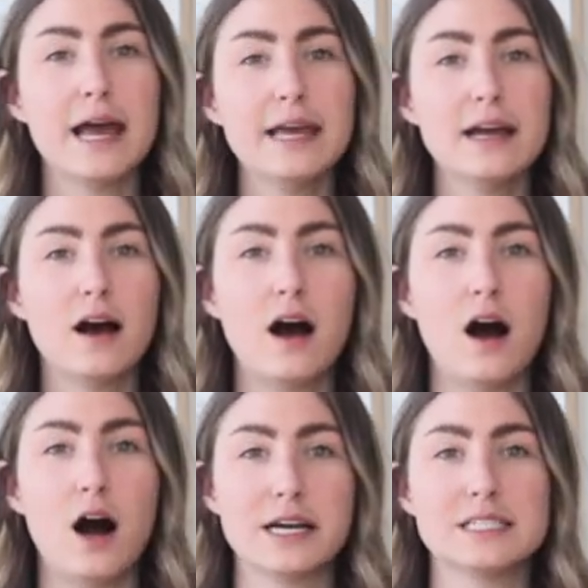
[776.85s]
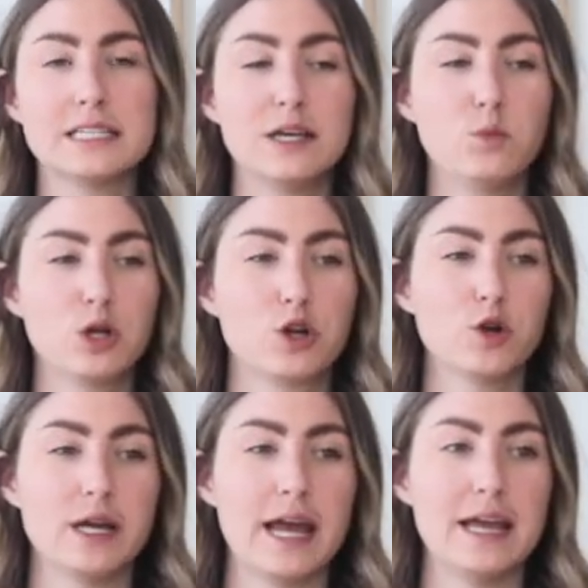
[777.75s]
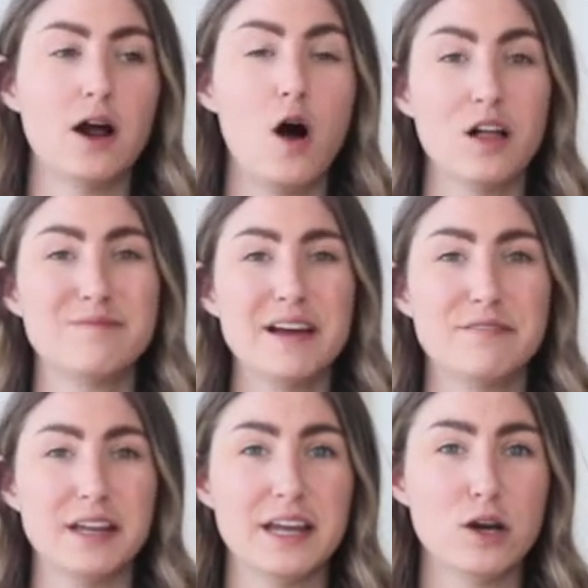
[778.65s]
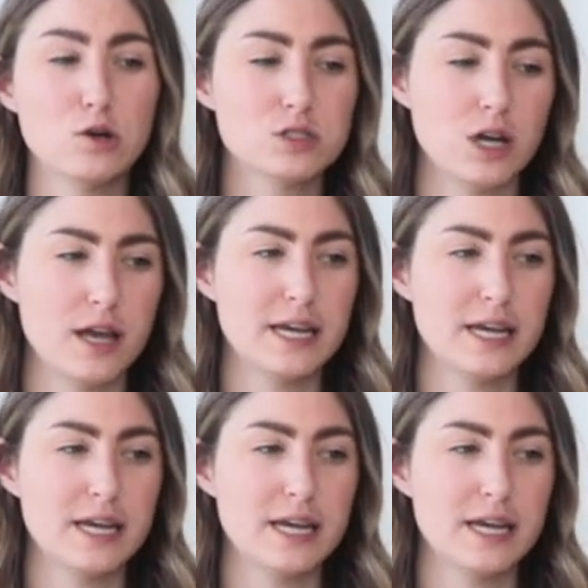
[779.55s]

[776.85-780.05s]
I honestly will create all of my videos